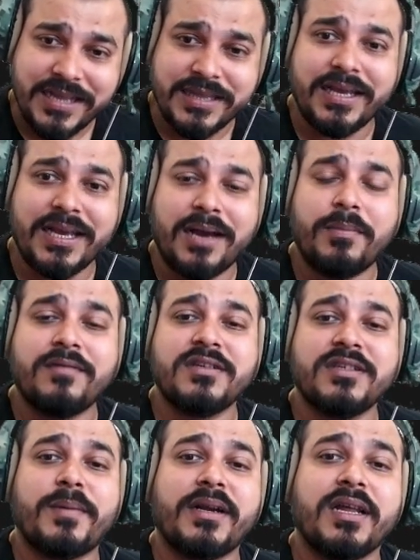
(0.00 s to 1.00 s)
anything
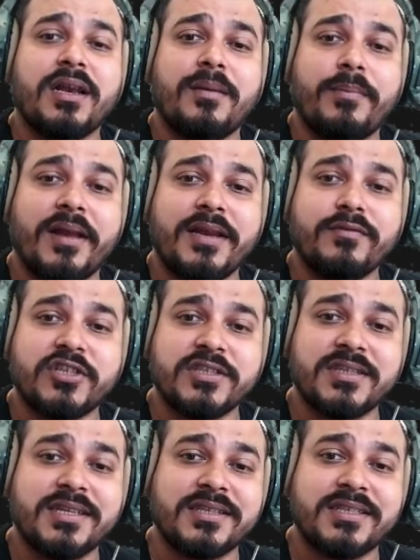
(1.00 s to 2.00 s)
above this particular plane
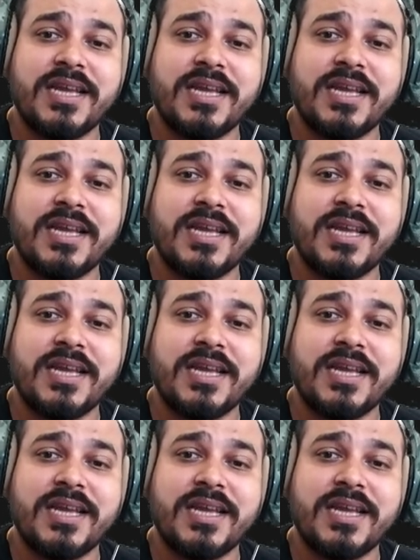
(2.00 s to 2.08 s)
which is in the